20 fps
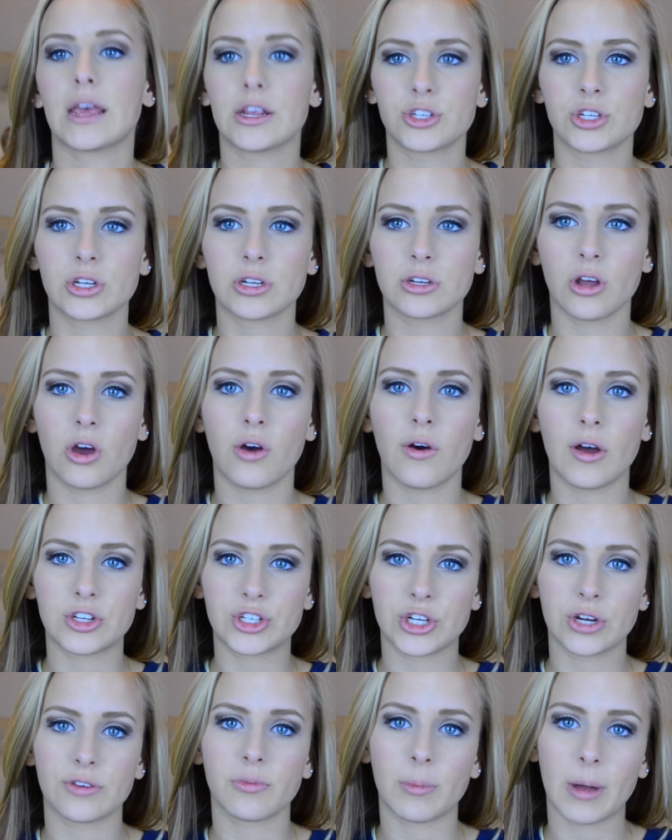case you didn't know, I
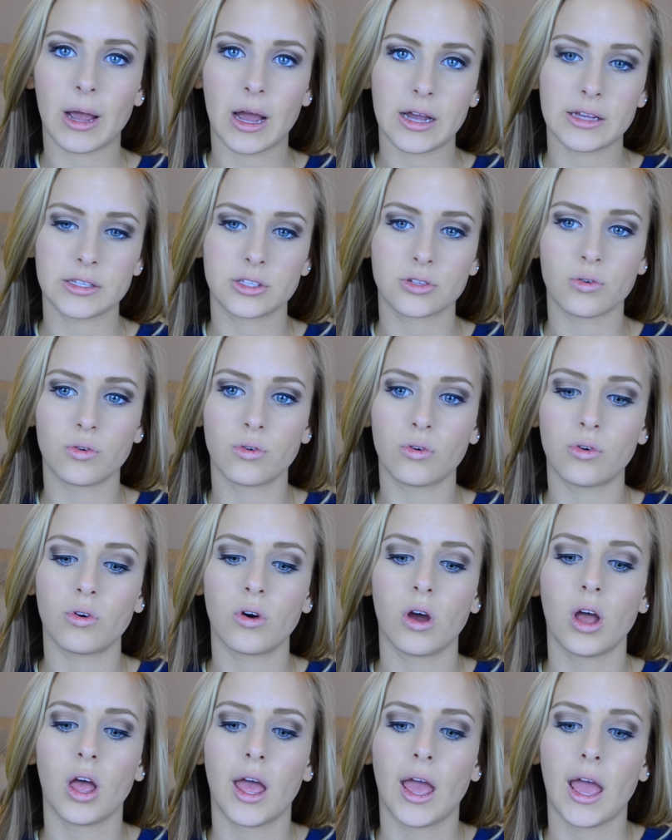cheer for my high
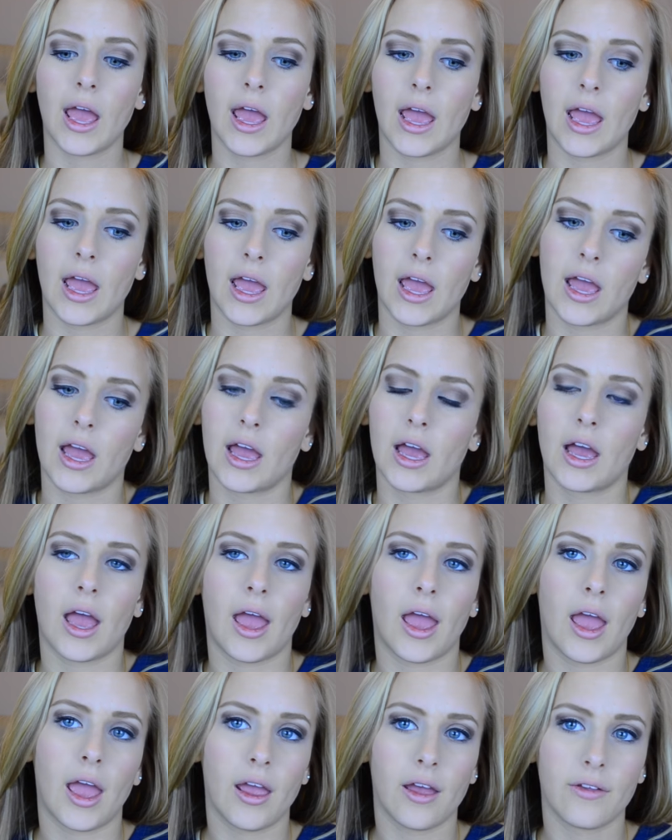school
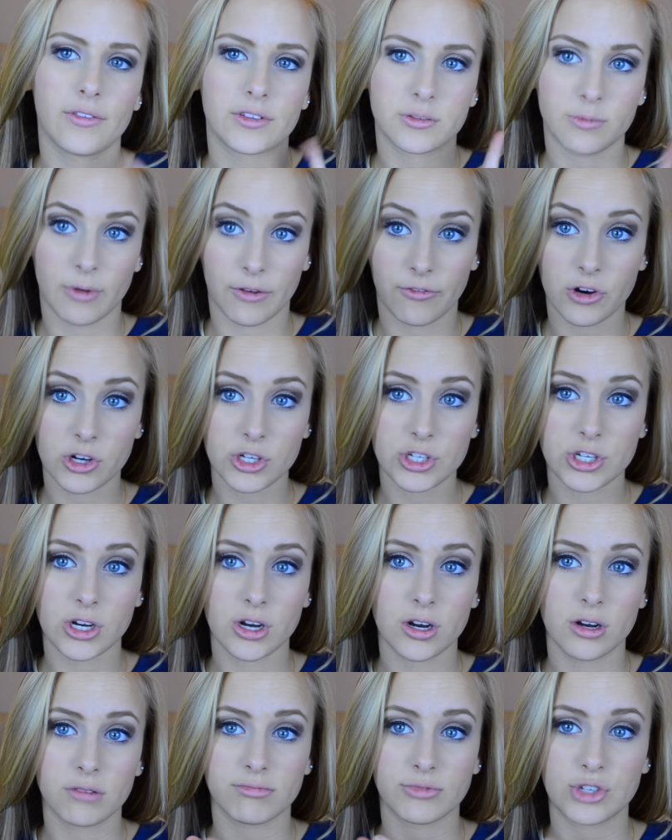and this is my first
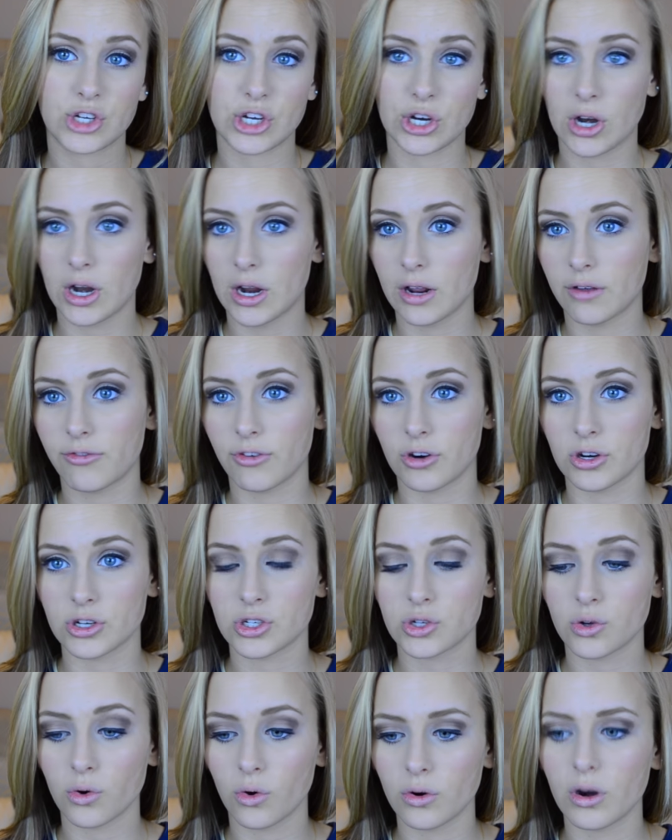year cheering for
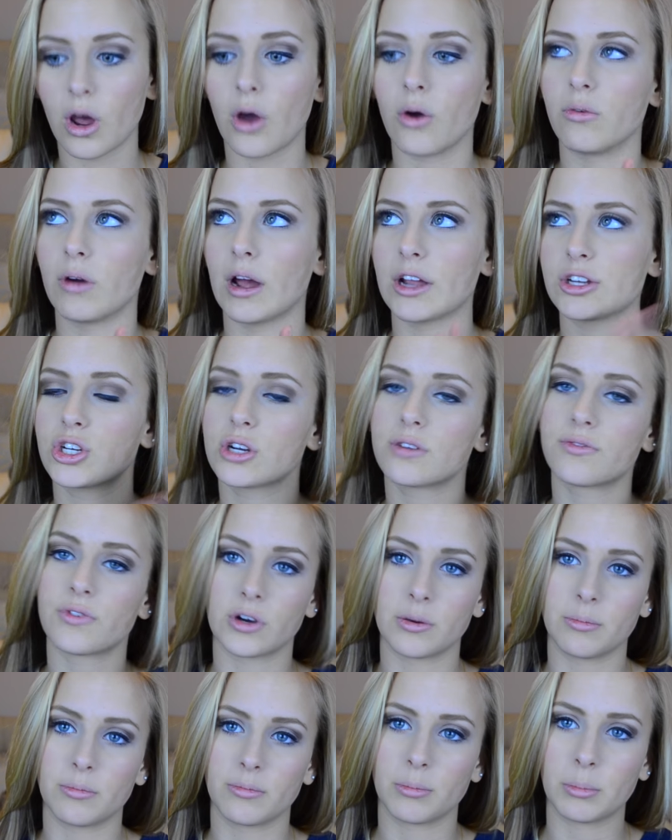school. No, I cheered
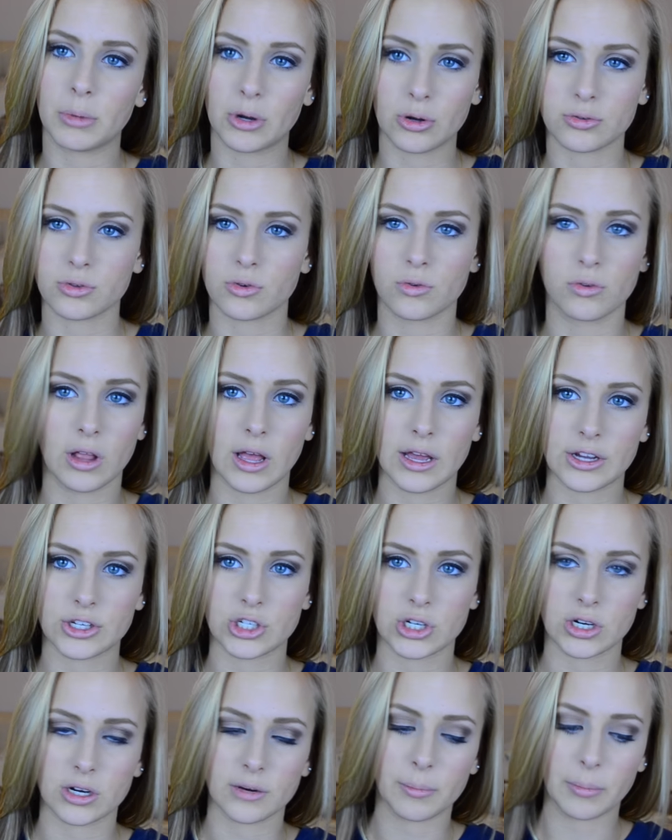for middle school last
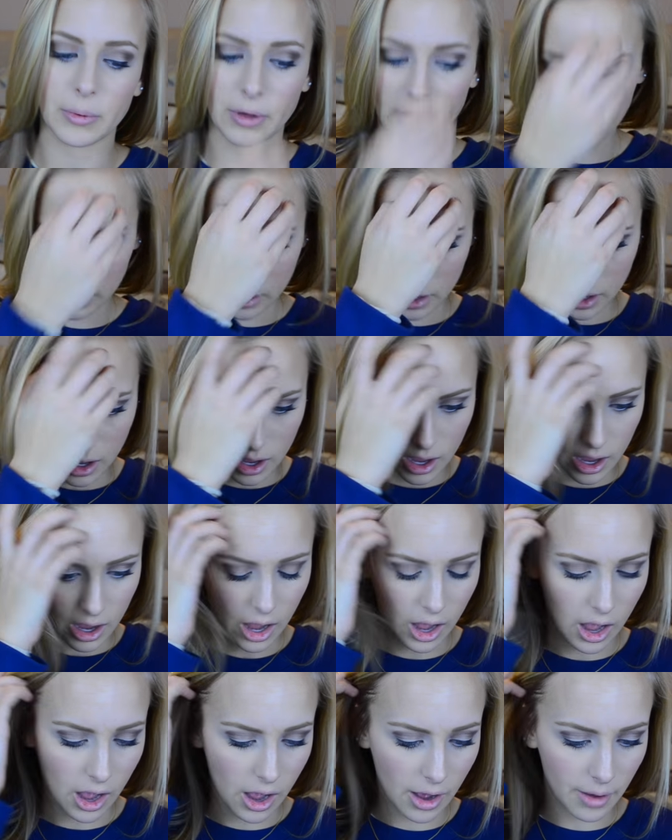year, but,
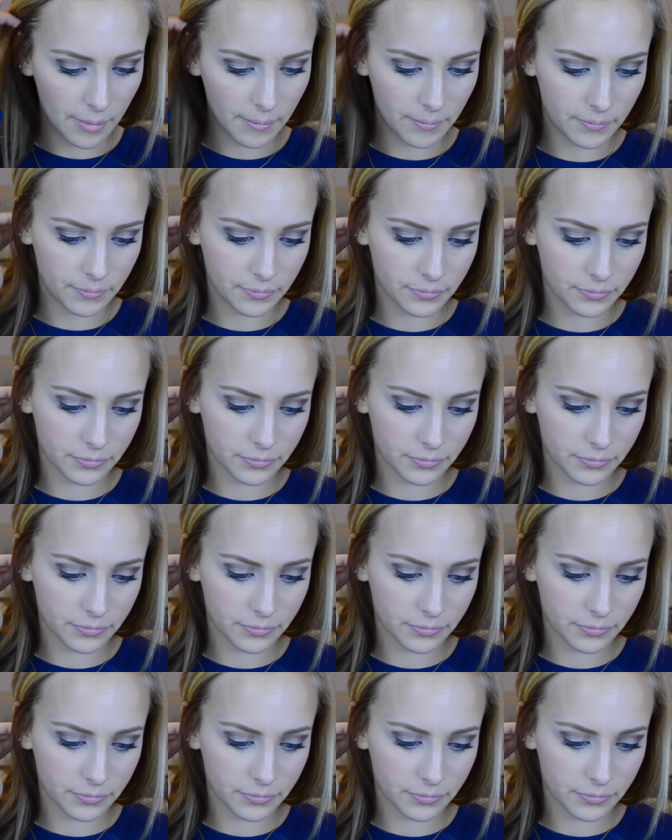um,